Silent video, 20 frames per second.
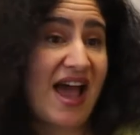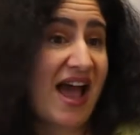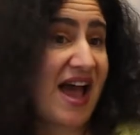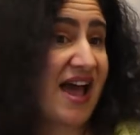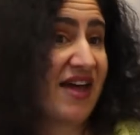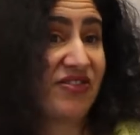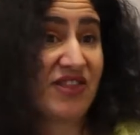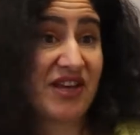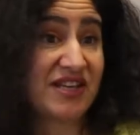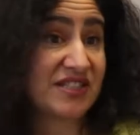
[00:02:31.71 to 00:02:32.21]

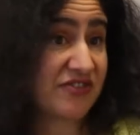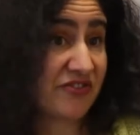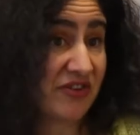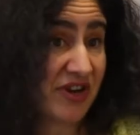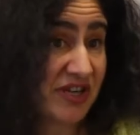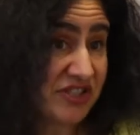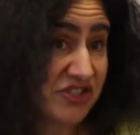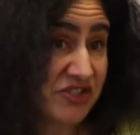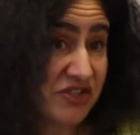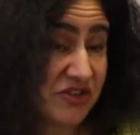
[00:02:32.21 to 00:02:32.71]
and that's
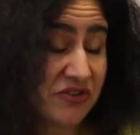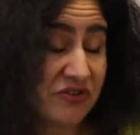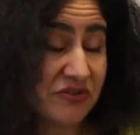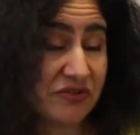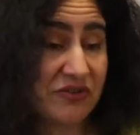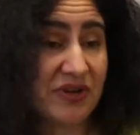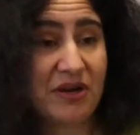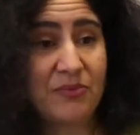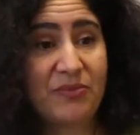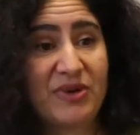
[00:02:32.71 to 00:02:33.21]
fine
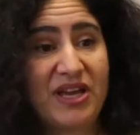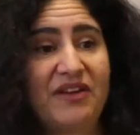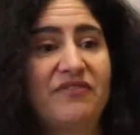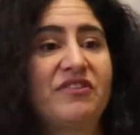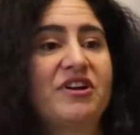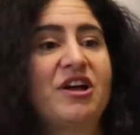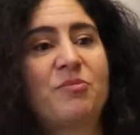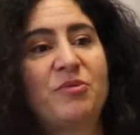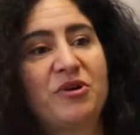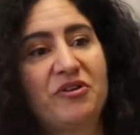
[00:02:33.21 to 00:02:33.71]
too. And we have a
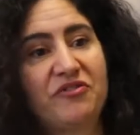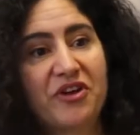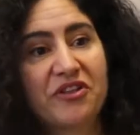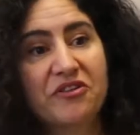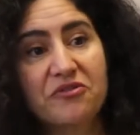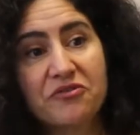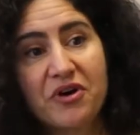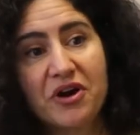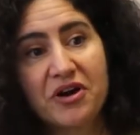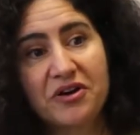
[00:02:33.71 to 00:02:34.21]
couple of
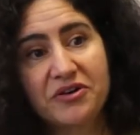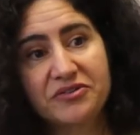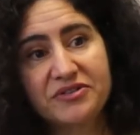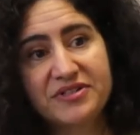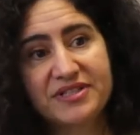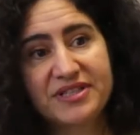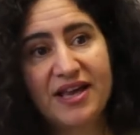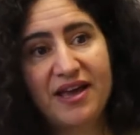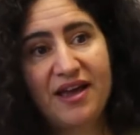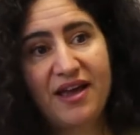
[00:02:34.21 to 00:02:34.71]
other
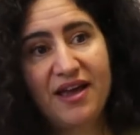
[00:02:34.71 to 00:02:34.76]
roles.